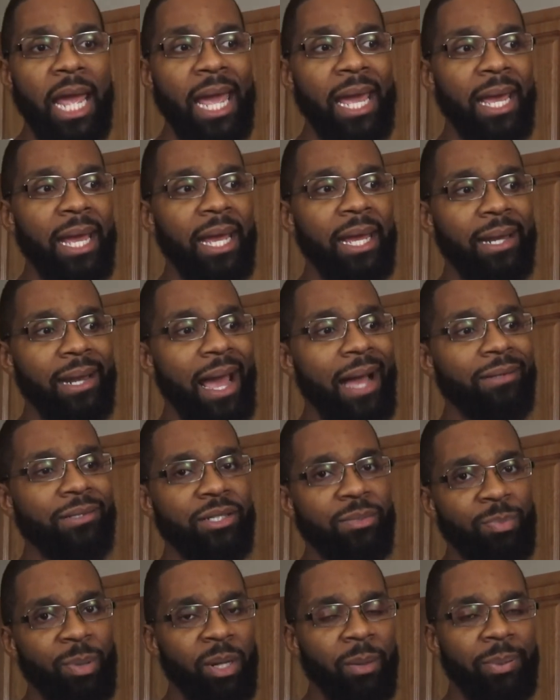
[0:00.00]
and I'll
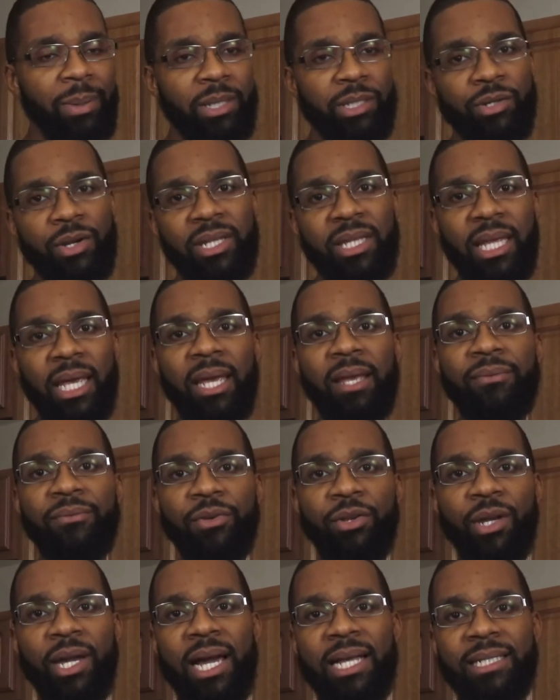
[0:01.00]
just put a picture at the end
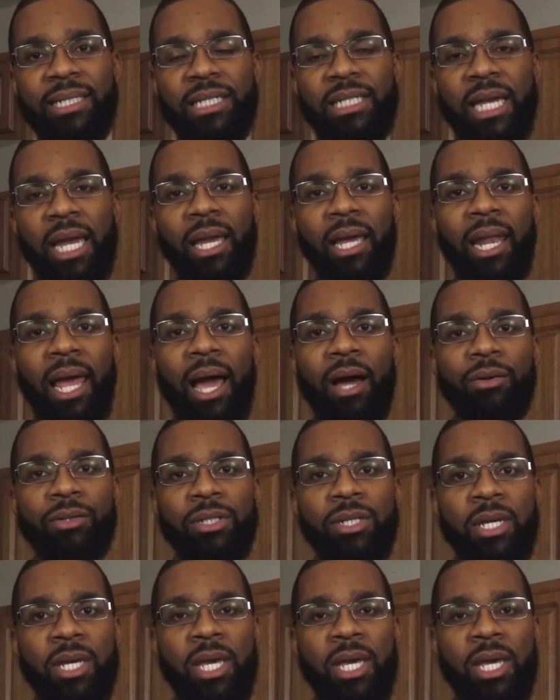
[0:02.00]
for you guys to check it out.